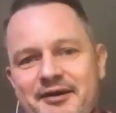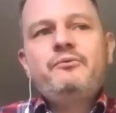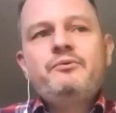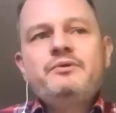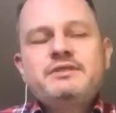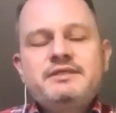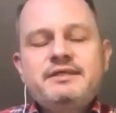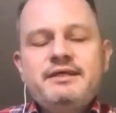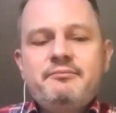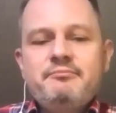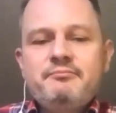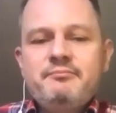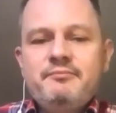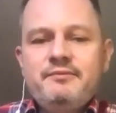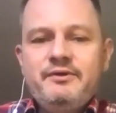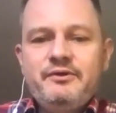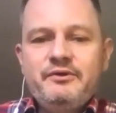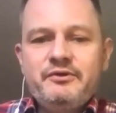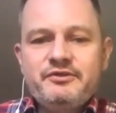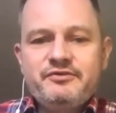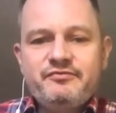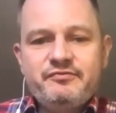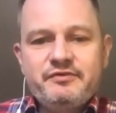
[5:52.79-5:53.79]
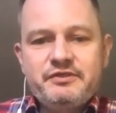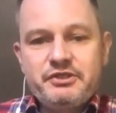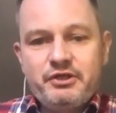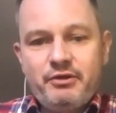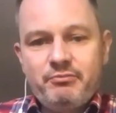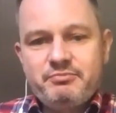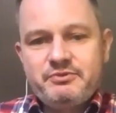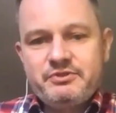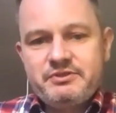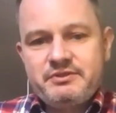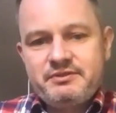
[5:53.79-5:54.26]
was looked for
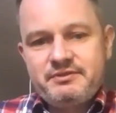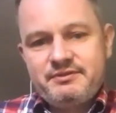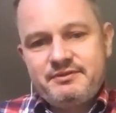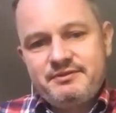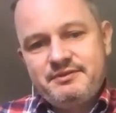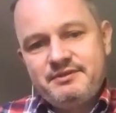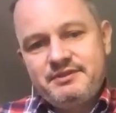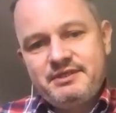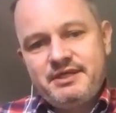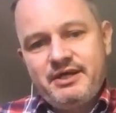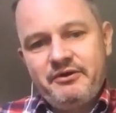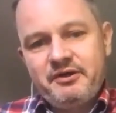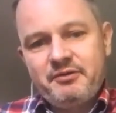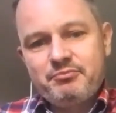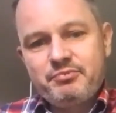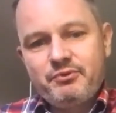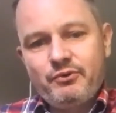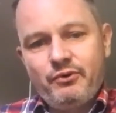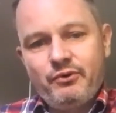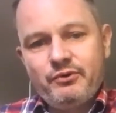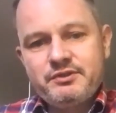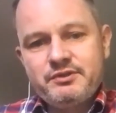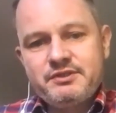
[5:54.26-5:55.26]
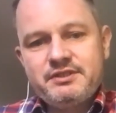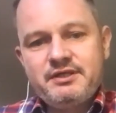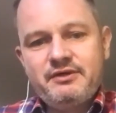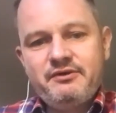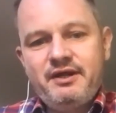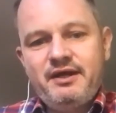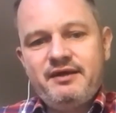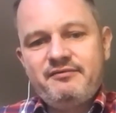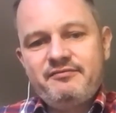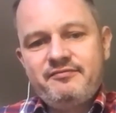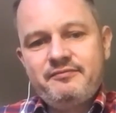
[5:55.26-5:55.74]
jobs going abroad. So
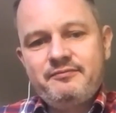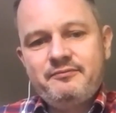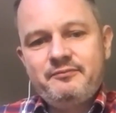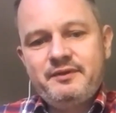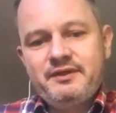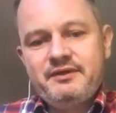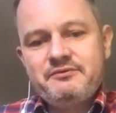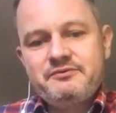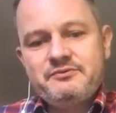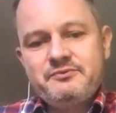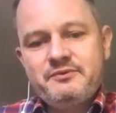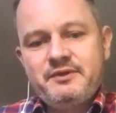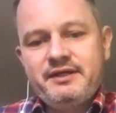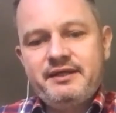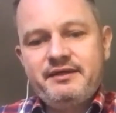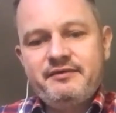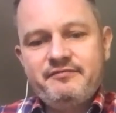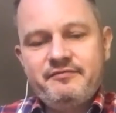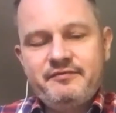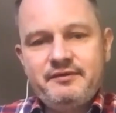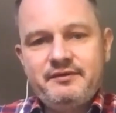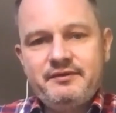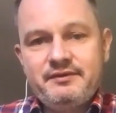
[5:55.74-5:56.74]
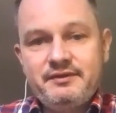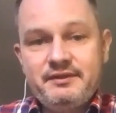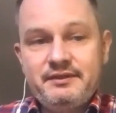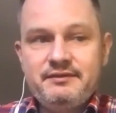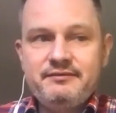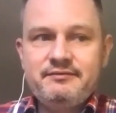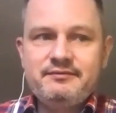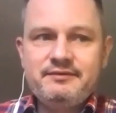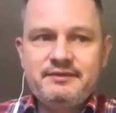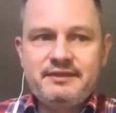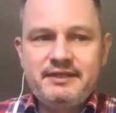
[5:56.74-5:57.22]
like when I was working for
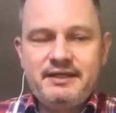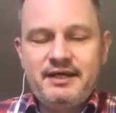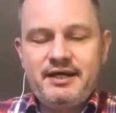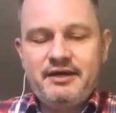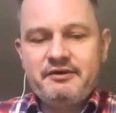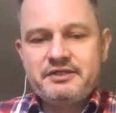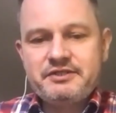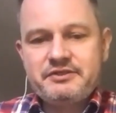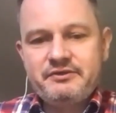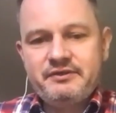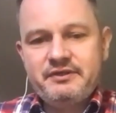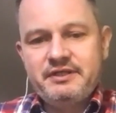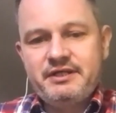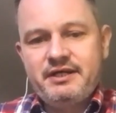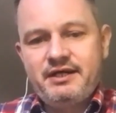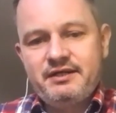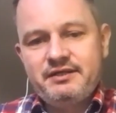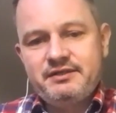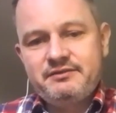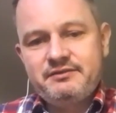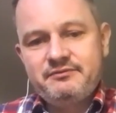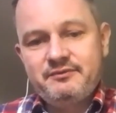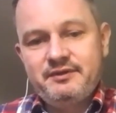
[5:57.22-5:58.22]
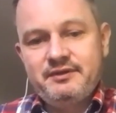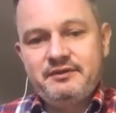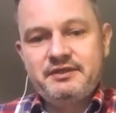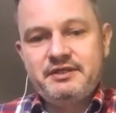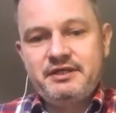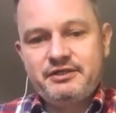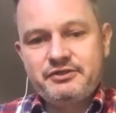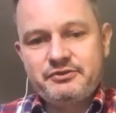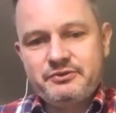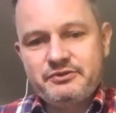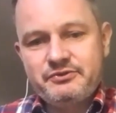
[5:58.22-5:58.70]
the Irish or the Dutch, well, the
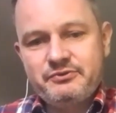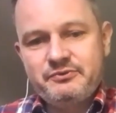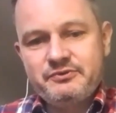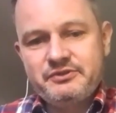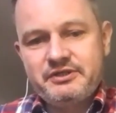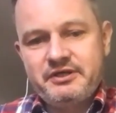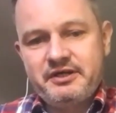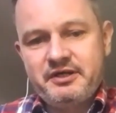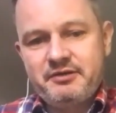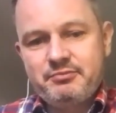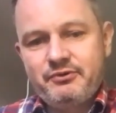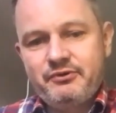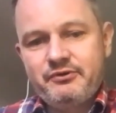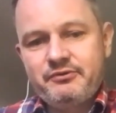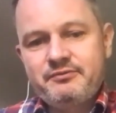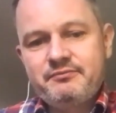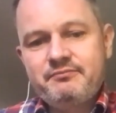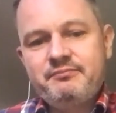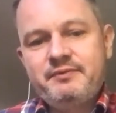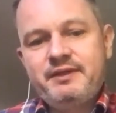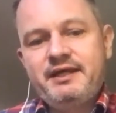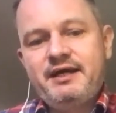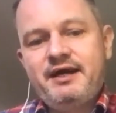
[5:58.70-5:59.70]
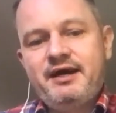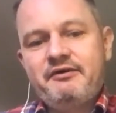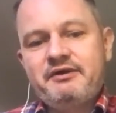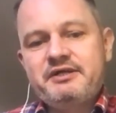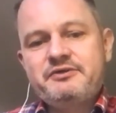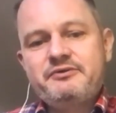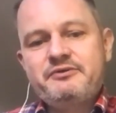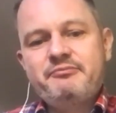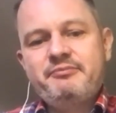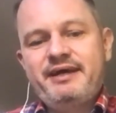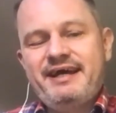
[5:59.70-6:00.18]
Dutch was always going abroad, but the
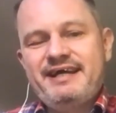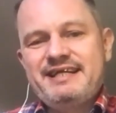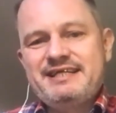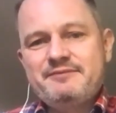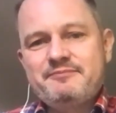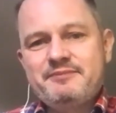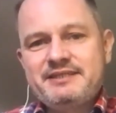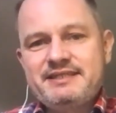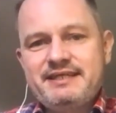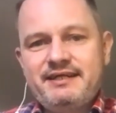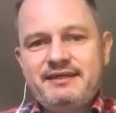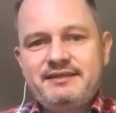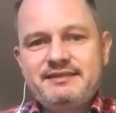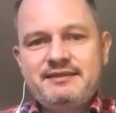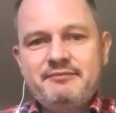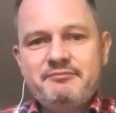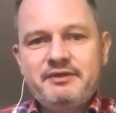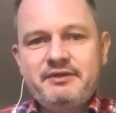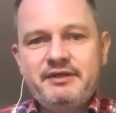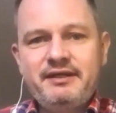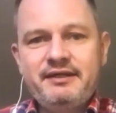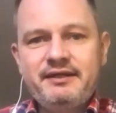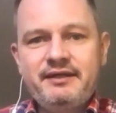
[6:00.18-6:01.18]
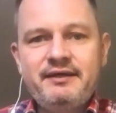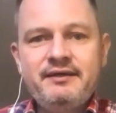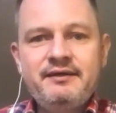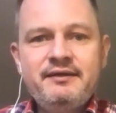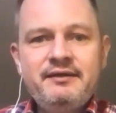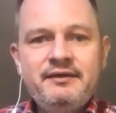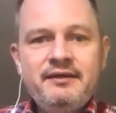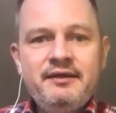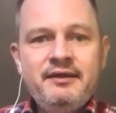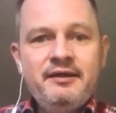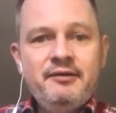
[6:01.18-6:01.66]
Irish would be 80%, something like that.
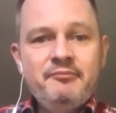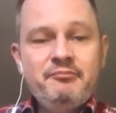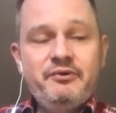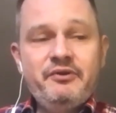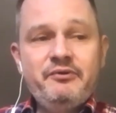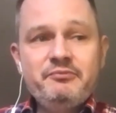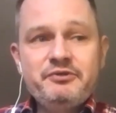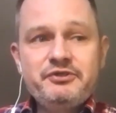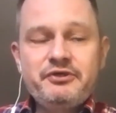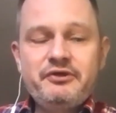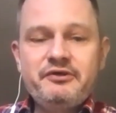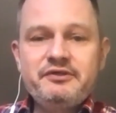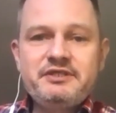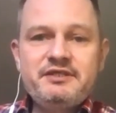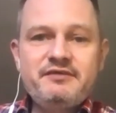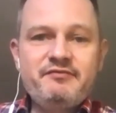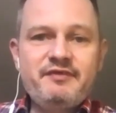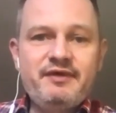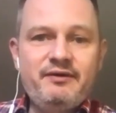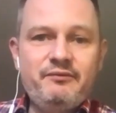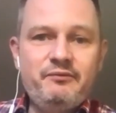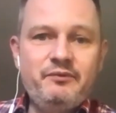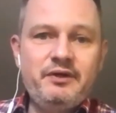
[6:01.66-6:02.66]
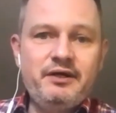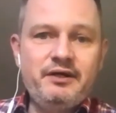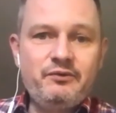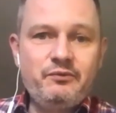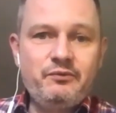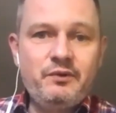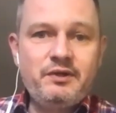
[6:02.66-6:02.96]
But the majority of their work